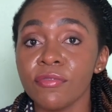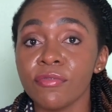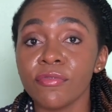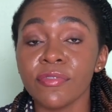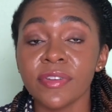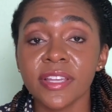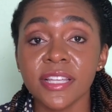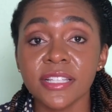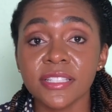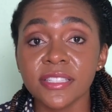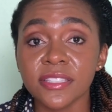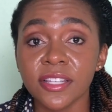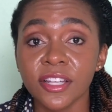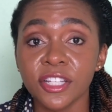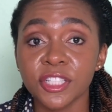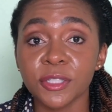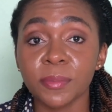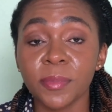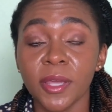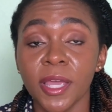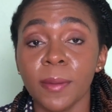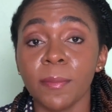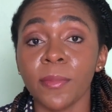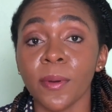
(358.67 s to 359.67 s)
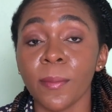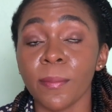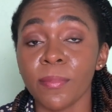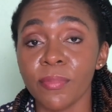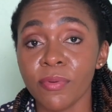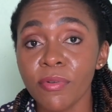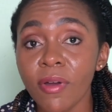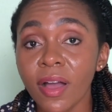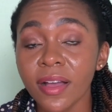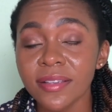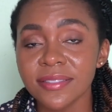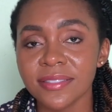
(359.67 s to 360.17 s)
research paper
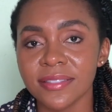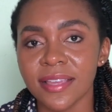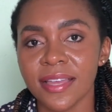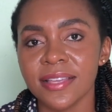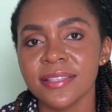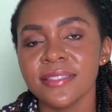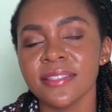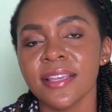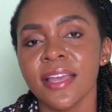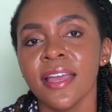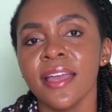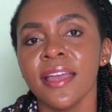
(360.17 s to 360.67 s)
process